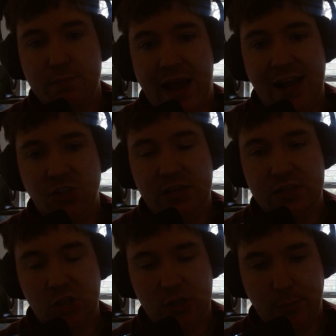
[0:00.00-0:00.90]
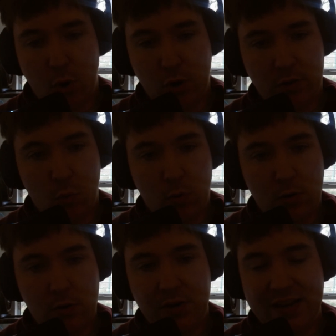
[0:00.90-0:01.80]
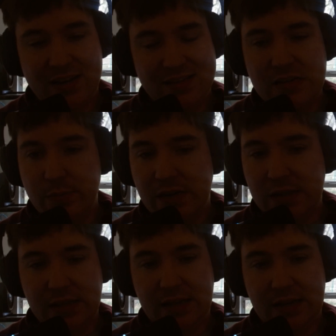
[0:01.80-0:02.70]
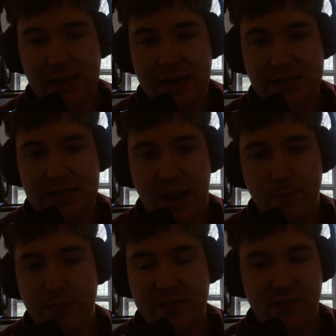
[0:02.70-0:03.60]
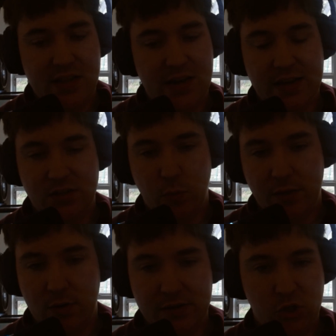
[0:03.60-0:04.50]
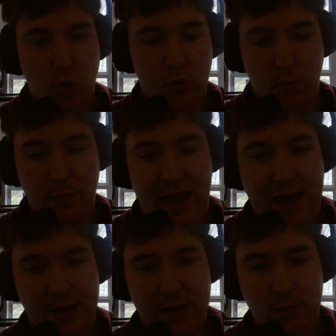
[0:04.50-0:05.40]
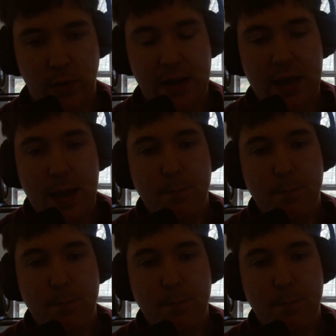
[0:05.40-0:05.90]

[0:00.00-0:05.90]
magic is just a part of the world, and typically it's ambivalent as to whether or not it's good or bad, right?